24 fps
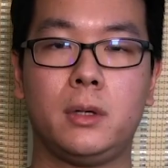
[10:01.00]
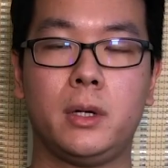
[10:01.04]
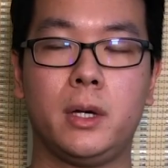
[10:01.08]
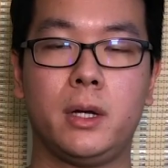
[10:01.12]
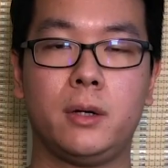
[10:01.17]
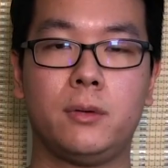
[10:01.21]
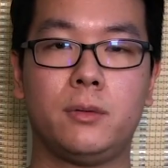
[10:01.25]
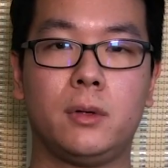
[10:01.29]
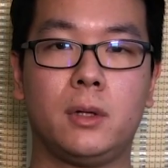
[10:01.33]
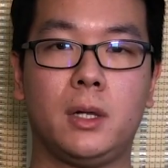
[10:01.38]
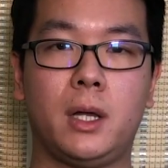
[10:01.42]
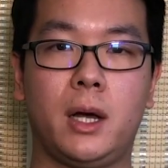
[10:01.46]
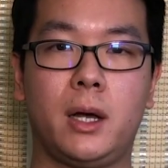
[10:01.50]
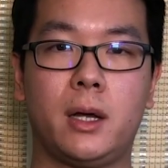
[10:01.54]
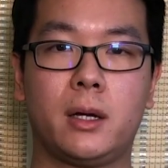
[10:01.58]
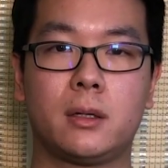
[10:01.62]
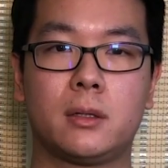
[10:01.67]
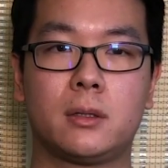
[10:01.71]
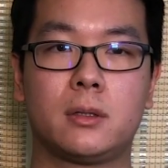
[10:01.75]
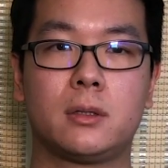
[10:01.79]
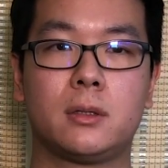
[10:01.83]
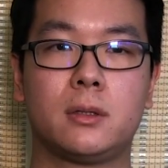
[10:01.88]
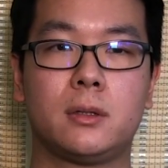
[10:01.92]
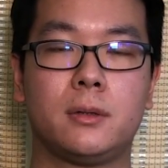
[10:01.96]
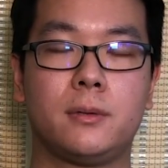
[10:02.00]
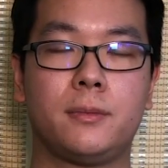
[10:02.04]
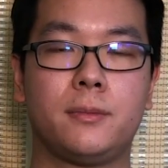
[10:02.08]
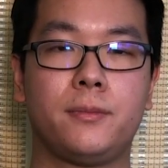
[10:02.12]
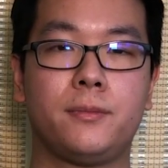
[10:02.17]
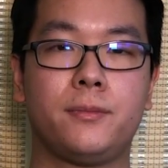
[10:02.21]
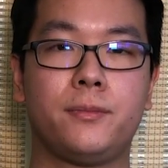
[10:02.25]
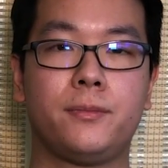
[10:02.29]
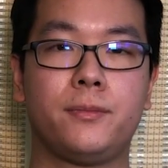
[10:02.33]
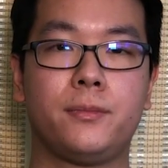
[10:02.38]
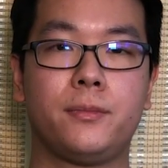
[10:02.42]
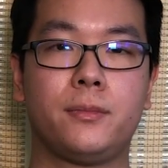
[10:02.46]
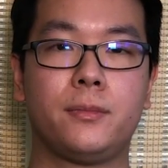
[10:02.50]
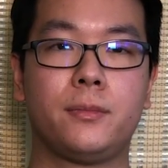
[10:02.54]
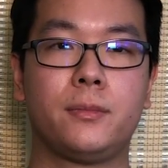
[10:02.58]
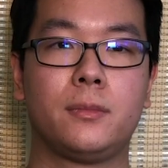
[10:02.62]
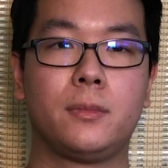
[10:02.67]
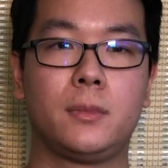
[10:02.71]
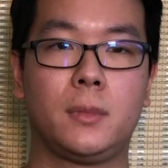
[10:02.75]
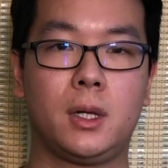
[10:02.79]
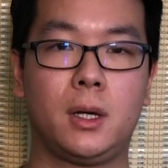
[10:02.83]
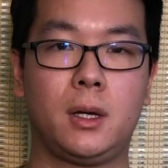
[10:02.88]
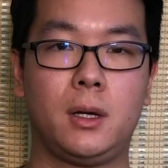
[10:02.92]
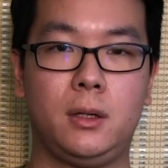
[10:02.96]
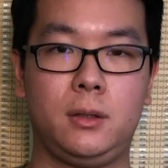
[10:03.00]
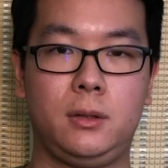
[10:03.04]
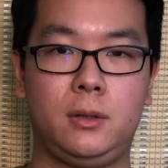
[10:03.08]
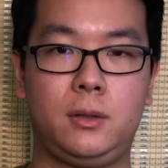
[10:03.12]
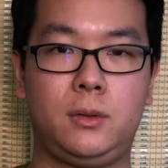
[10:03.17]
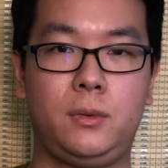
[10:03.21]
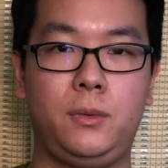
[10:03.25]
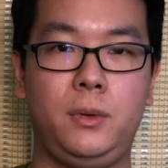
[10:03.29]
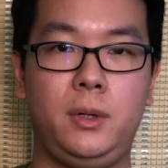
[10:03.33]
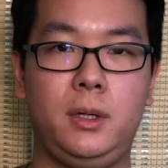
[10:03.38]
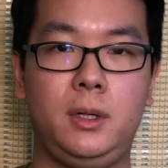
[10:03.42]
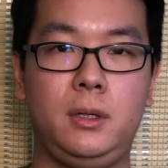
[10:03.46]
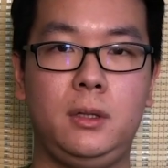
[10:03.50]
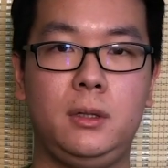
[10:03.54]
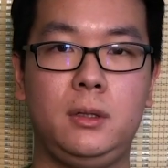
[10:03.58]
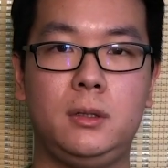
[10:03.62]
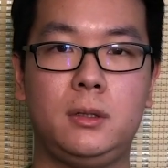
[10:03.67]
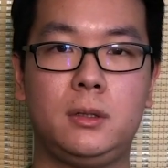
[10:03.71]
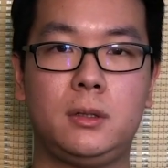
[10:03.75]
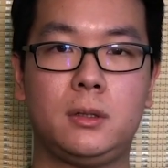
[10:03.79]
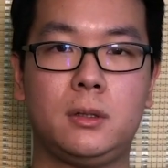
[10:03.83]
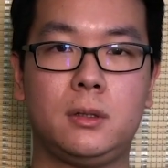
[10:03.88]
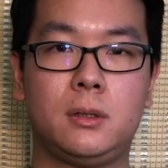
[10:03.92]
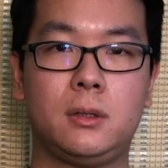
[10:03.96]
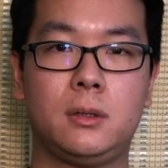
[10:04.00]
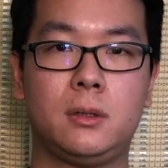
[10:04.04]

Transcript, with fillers: And relax. And squeeze.